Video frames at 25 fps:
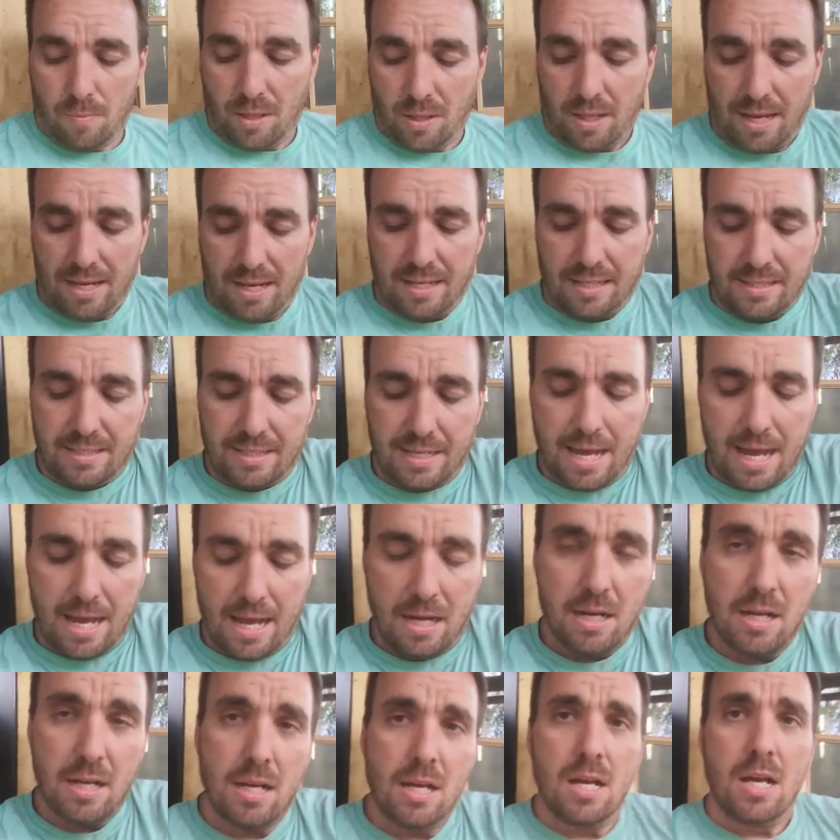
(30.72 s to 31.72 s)
But like I
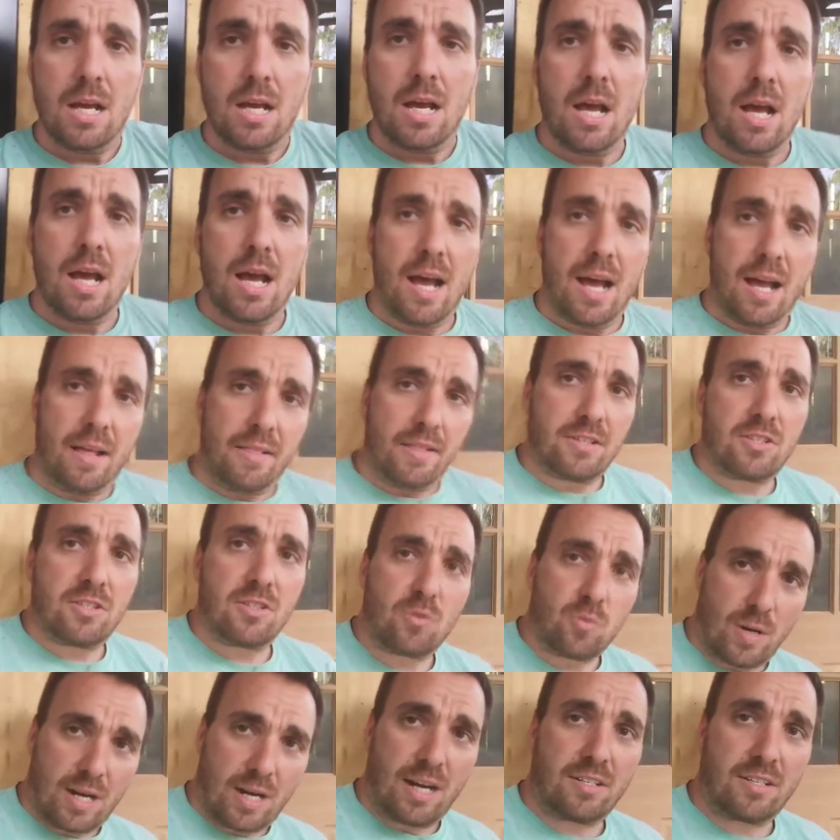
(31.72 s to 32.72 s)
said, and this
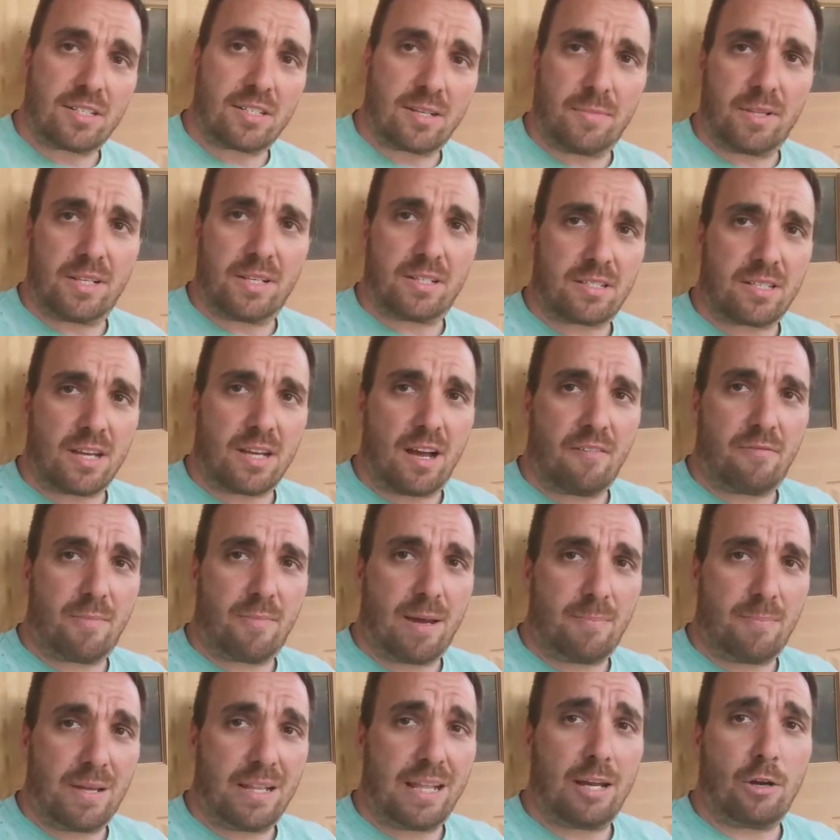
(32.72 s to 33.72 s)
is where some of the stuff
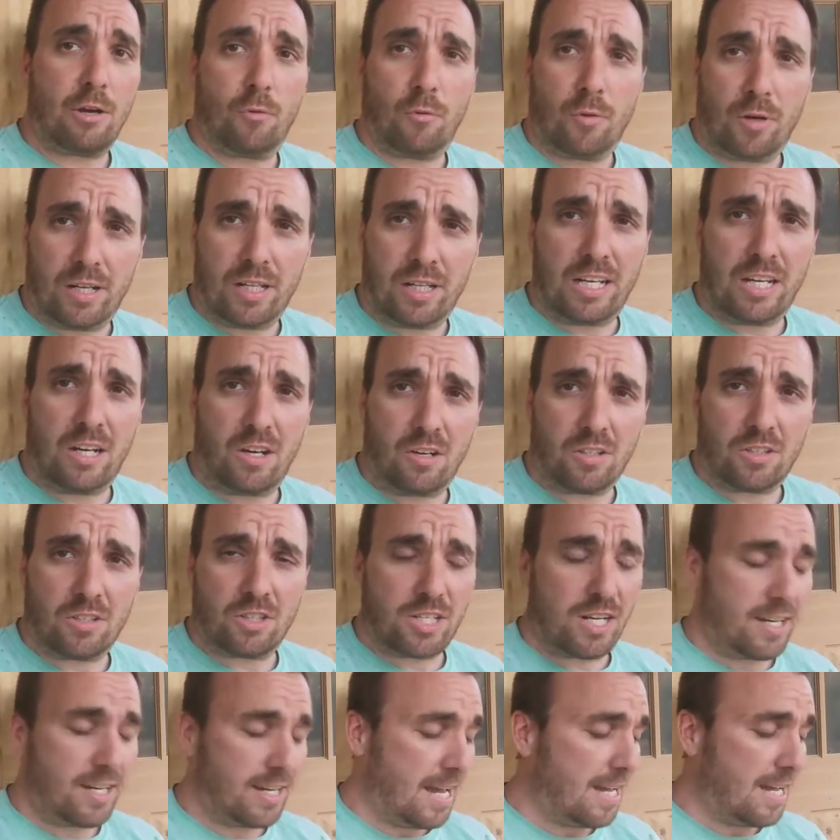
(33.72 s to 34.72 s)
might be like, really? Uncle
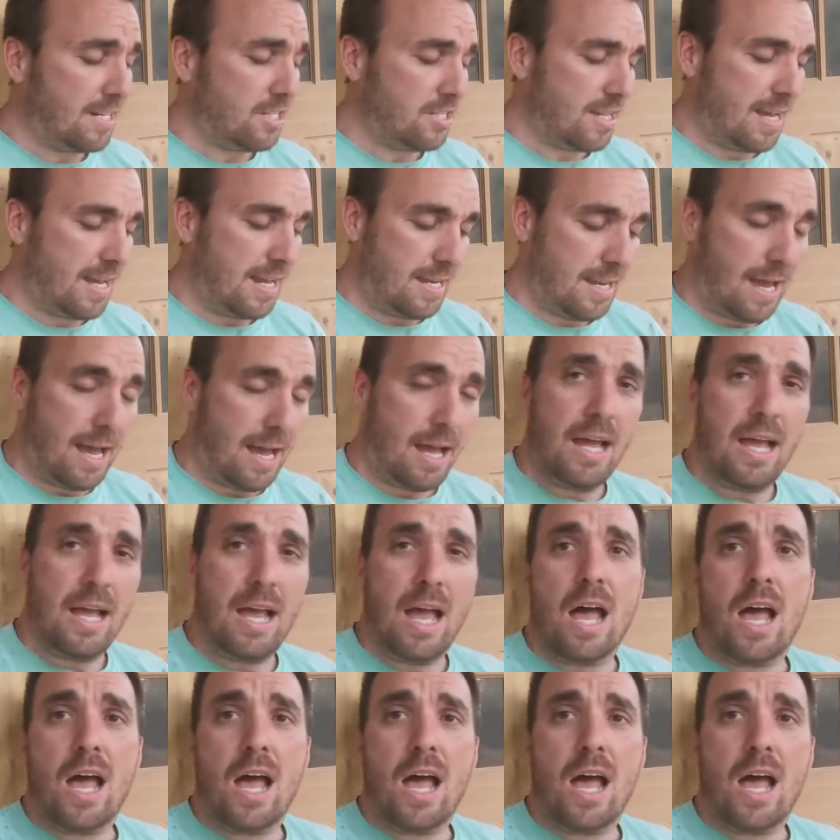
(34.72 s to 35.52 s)
John got you that? Yeah.